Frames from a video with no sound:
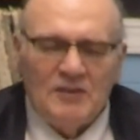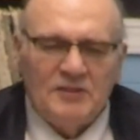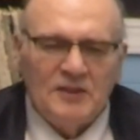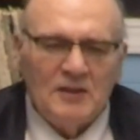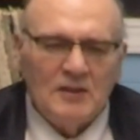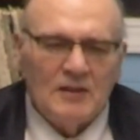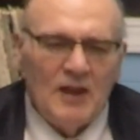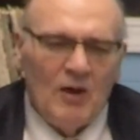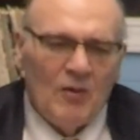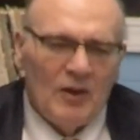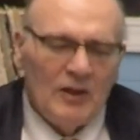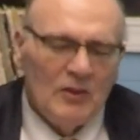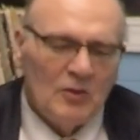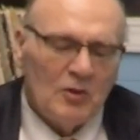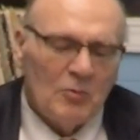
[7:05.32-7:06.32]
think now,
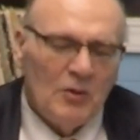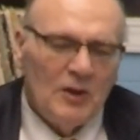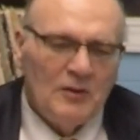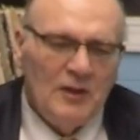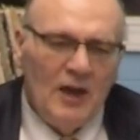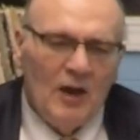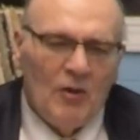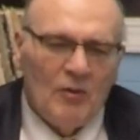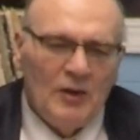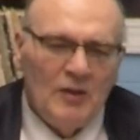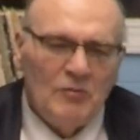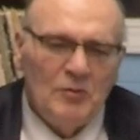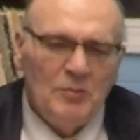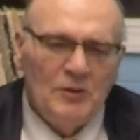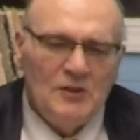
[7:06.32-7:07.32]
I look around now and
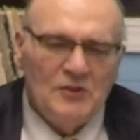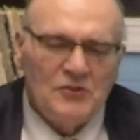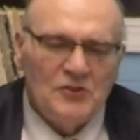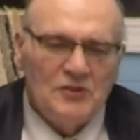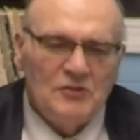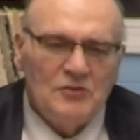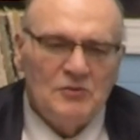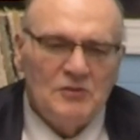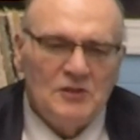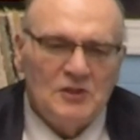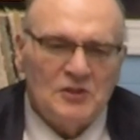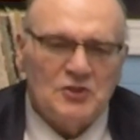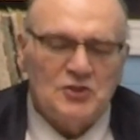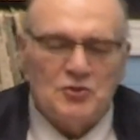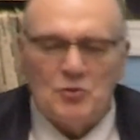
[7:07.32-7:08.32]
everybody's into
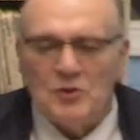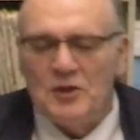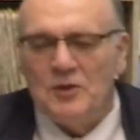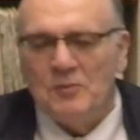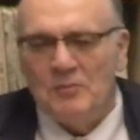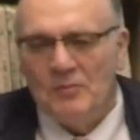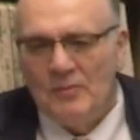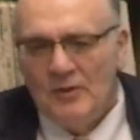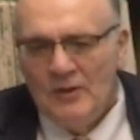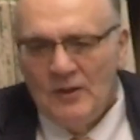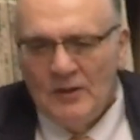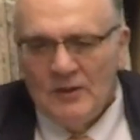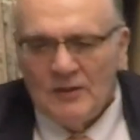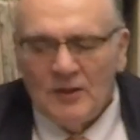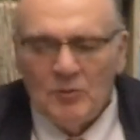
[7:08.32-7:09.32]
the extreme.
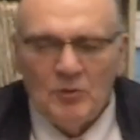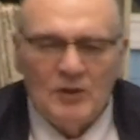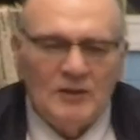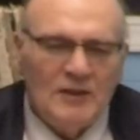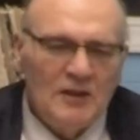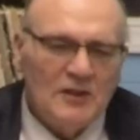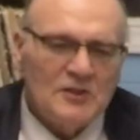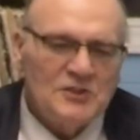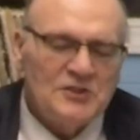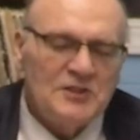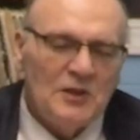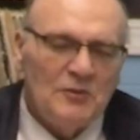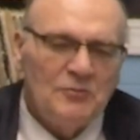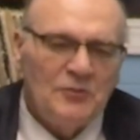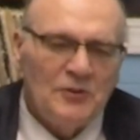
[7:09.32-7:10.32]
They want to take a
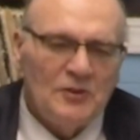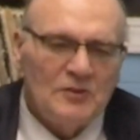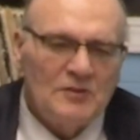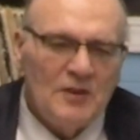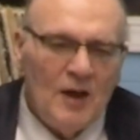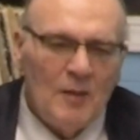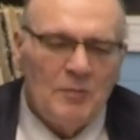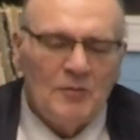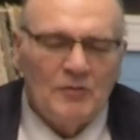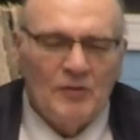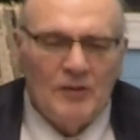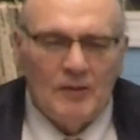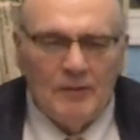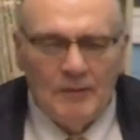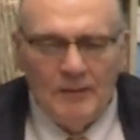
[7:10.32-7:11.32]
selfie on top of
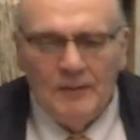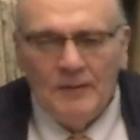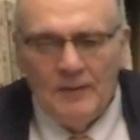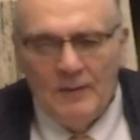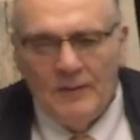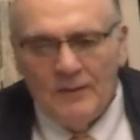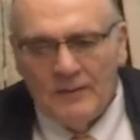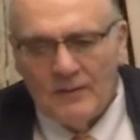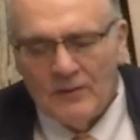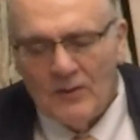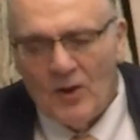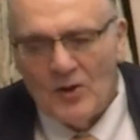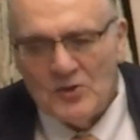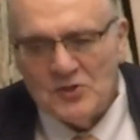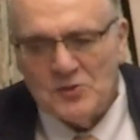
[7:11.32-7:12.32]
the
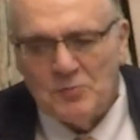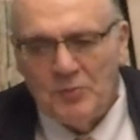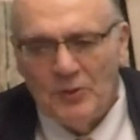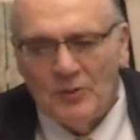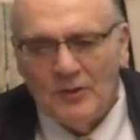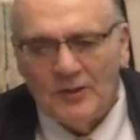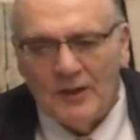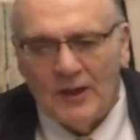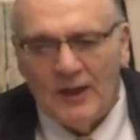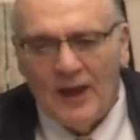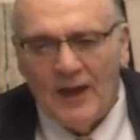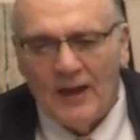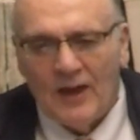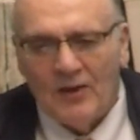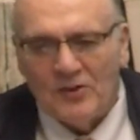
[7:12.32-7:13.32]
largest building and
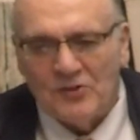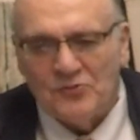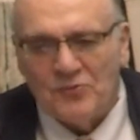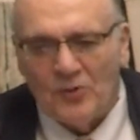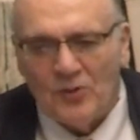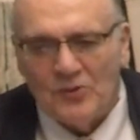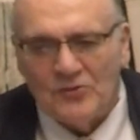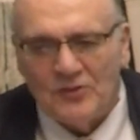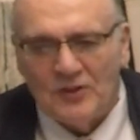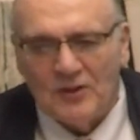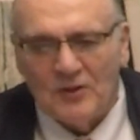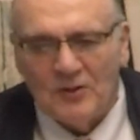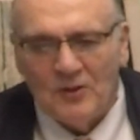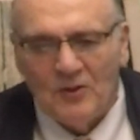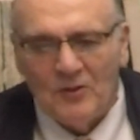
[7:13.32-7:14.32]
hang out as far as they
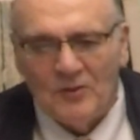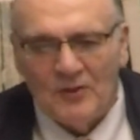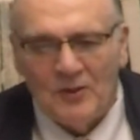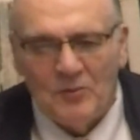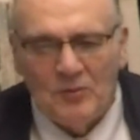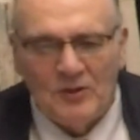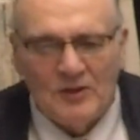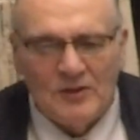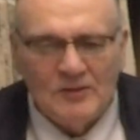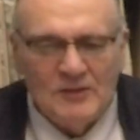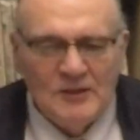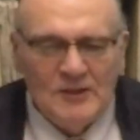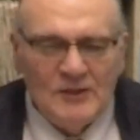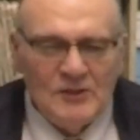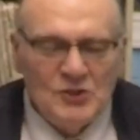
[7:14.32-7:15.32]
can go. They want
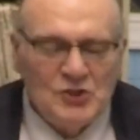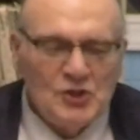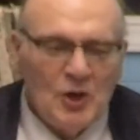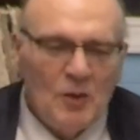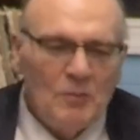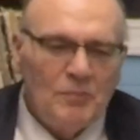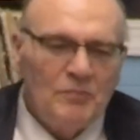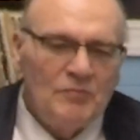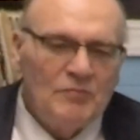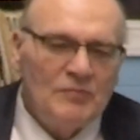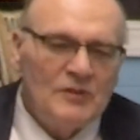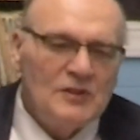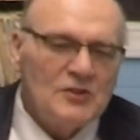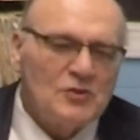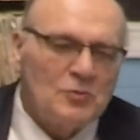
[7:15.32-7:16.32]
to jump
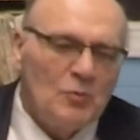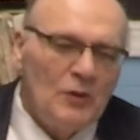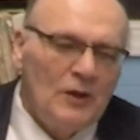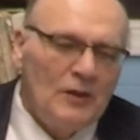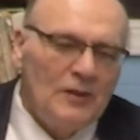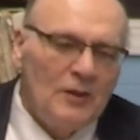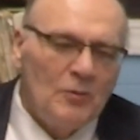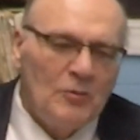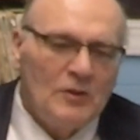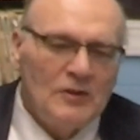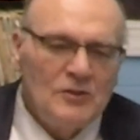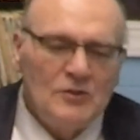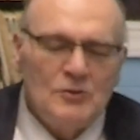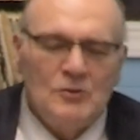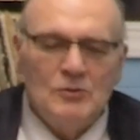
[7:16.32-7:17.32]
this way. They
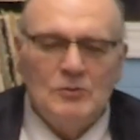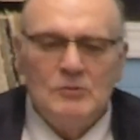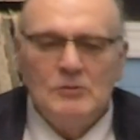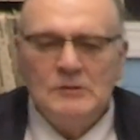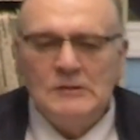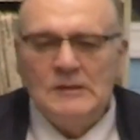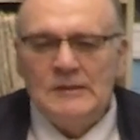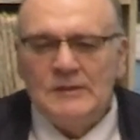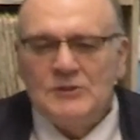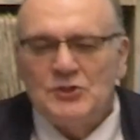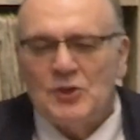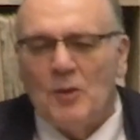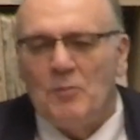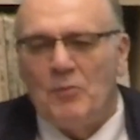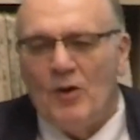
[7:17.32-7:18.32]
want to
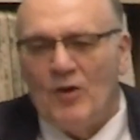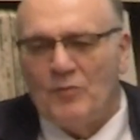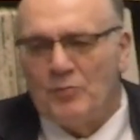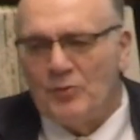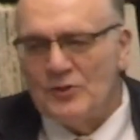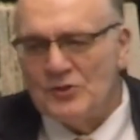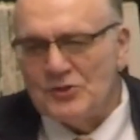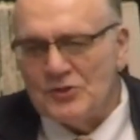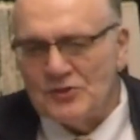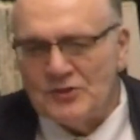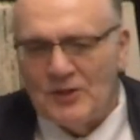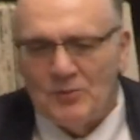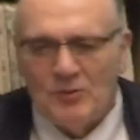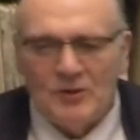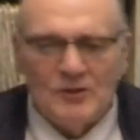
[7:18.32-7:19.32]
jump off
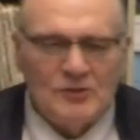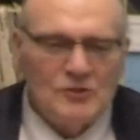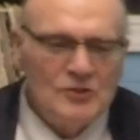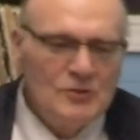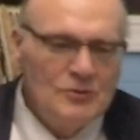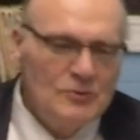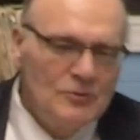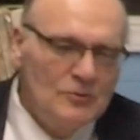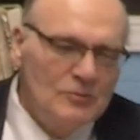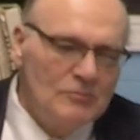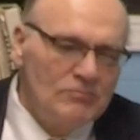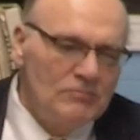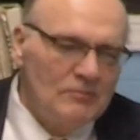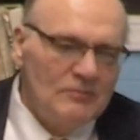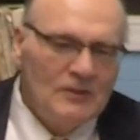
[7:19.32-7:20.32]
bridges. They want to
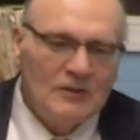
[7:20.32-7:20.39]
do